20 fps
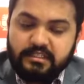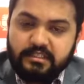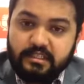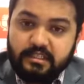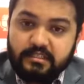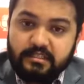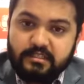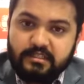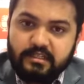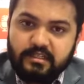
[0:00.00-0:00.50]

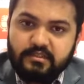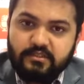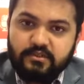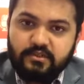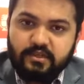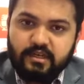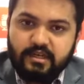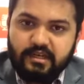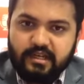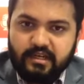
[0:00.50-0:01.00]
SSL, so you
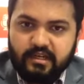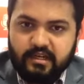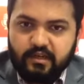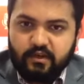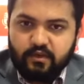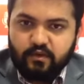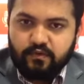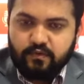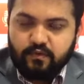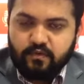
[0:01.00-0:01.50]
can directly
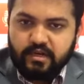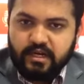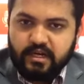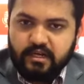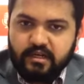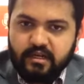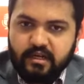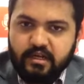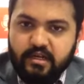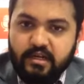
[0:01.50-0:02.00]
go for
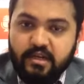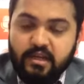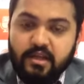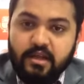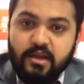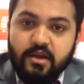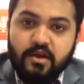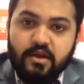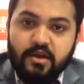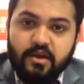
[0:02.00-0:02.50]
189.
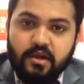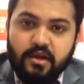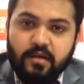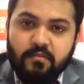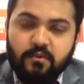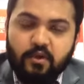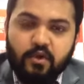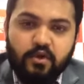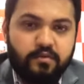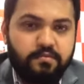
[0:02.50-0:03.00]
A
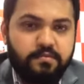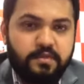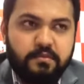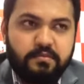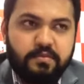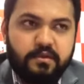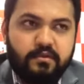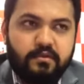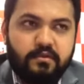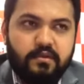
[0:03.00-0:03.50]
lot of
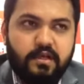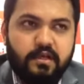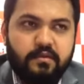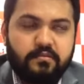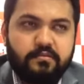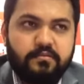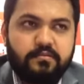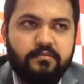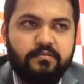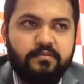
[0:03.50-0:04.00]

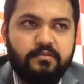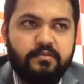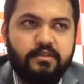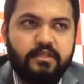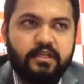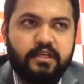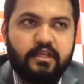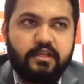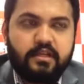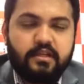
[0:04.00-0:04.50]
people,
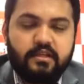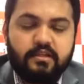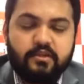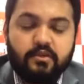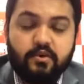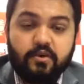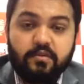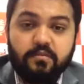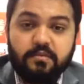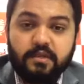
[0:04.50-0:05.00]
they
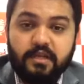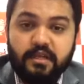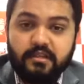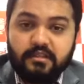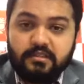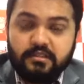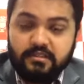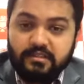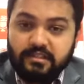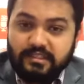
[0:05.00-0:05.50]
don't
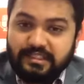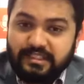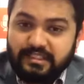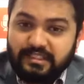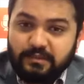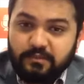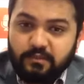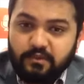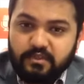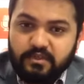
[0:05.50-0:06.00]
meet the
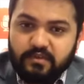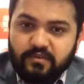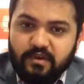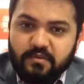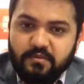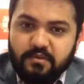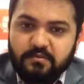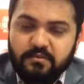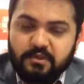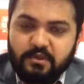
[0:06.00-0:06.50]
60 points
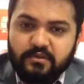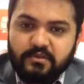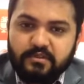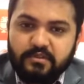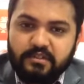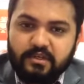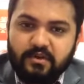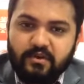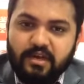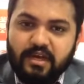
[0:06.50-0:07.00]
requirement because
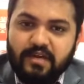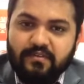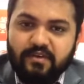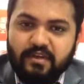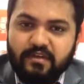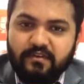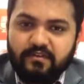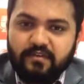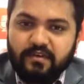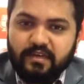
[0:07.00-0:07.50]
they don't have
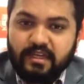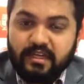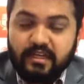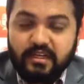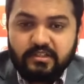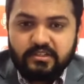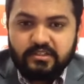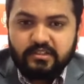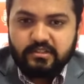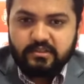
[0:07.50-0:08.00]
enough
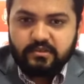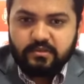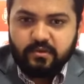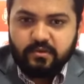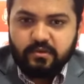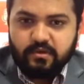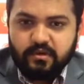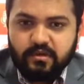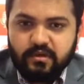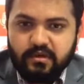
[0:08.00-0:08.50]
English
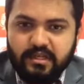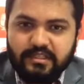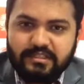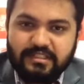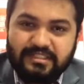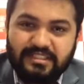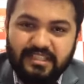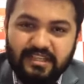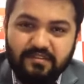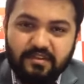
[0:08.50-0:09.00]
score, let's say
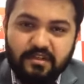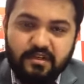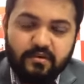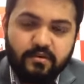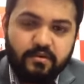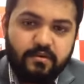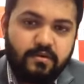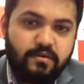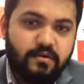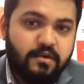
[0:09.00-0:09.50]
7,
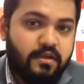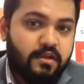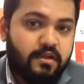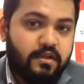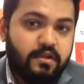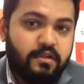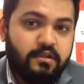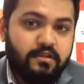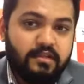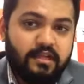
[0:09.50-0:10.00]
or
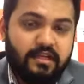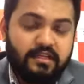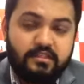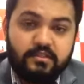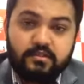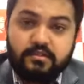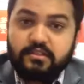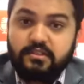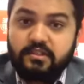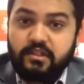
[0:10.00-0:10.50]
they're
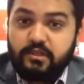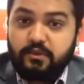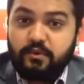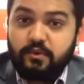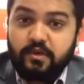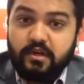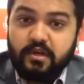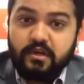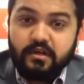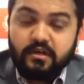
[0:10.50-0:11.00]
still too
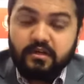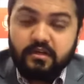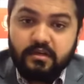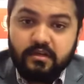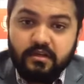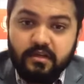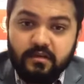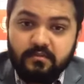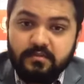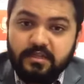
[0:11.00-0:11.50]
young.
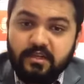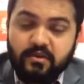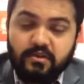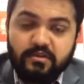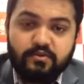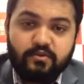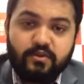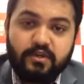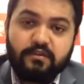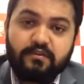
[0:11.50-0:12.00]
They're not
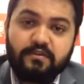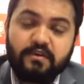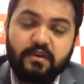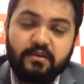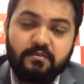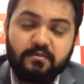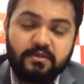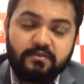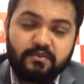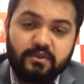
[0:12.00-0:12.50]

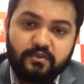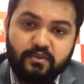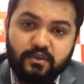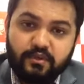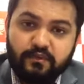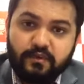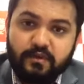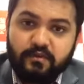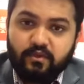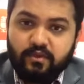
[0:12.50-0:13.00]
25, between
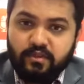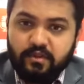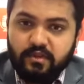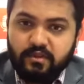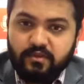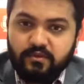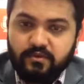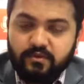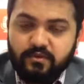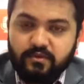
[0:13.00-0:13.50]
25 to
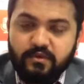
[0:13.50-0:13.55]
33.